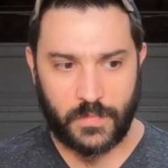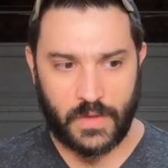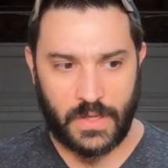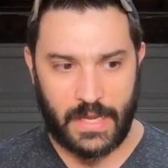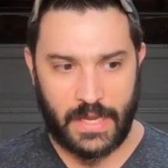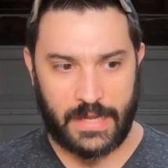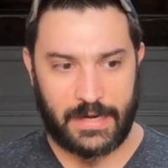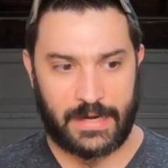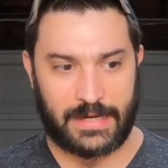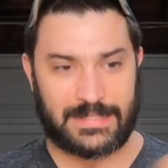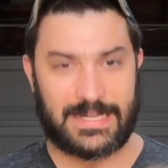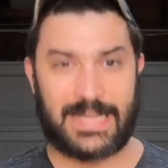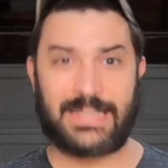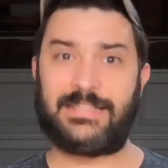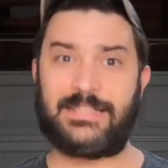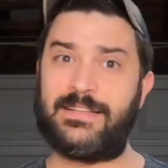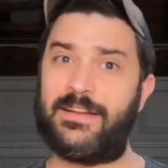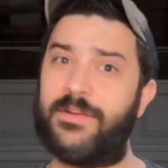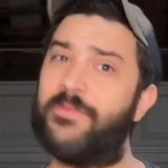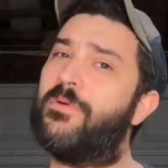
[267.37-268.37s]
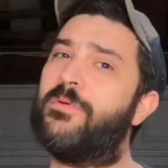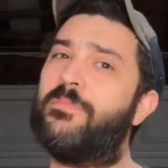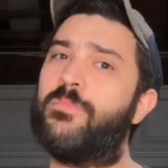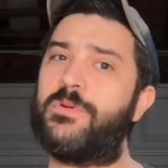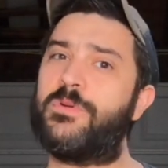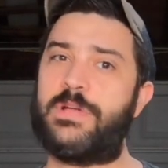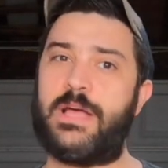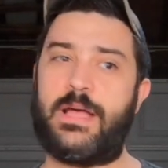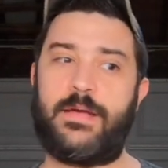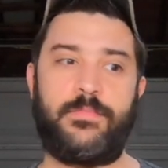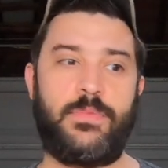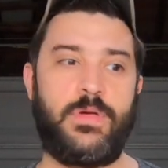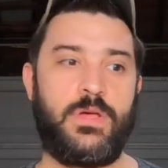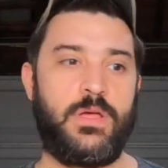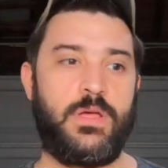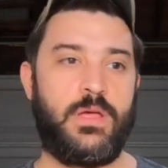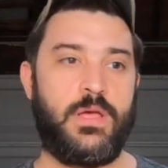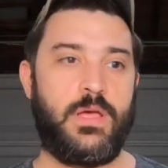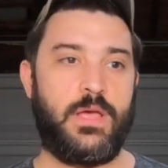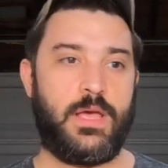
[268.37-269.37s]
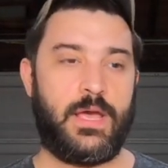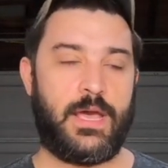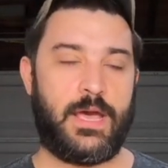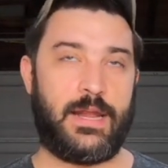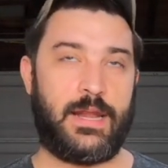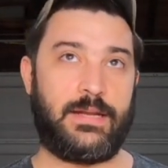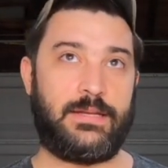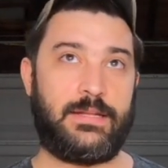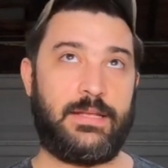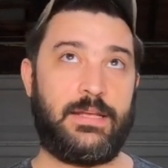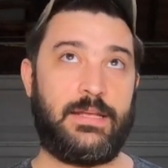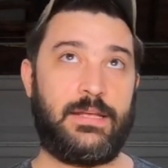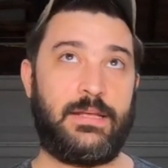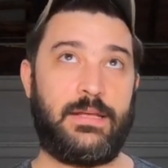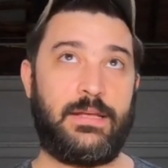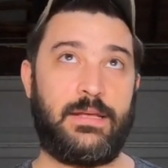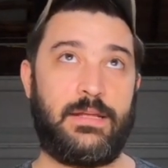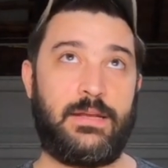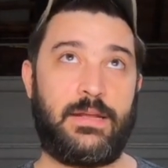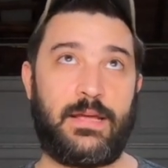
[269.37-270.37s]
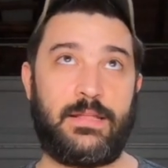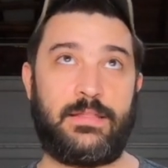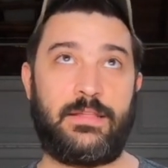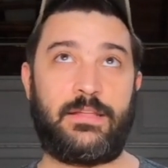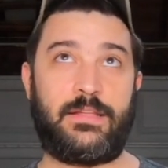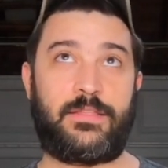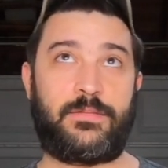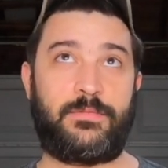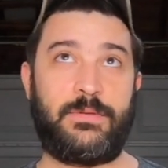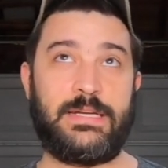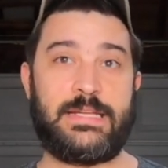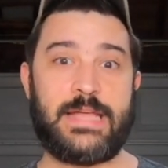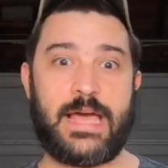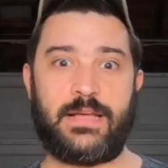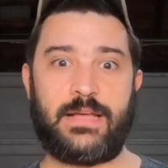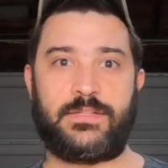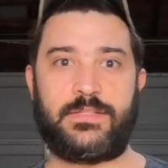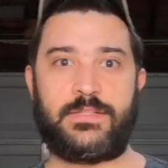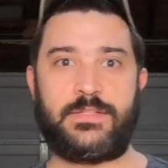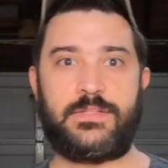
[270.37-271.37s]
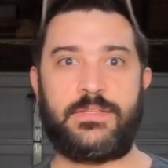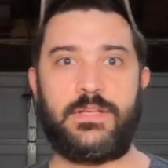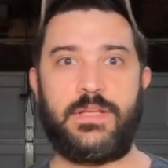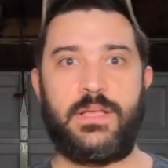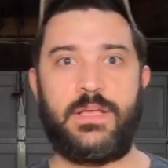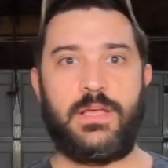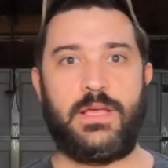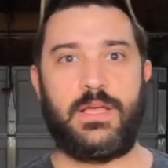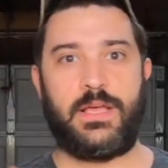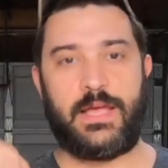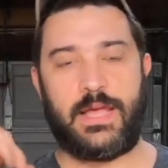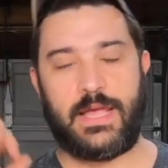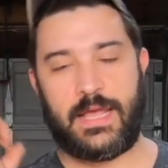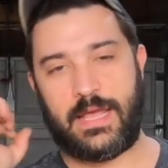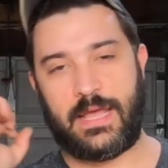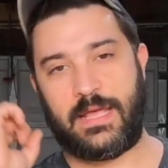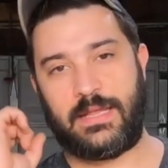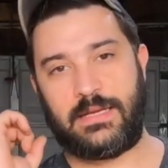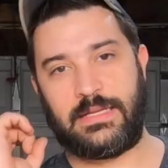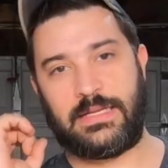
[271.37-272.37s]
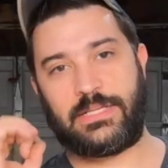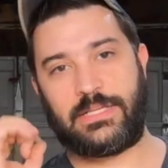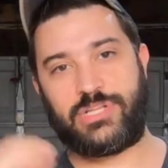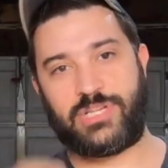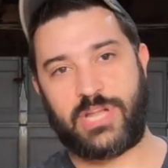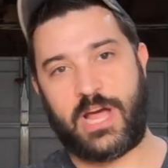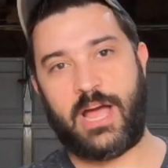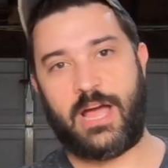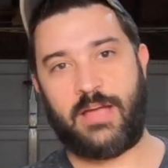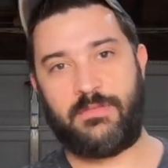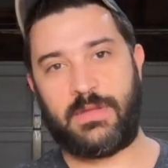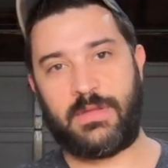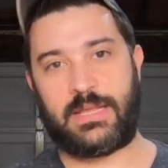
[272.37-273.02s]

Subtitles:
And I tested it one more time. And I did, I think, 3 tests. And each time it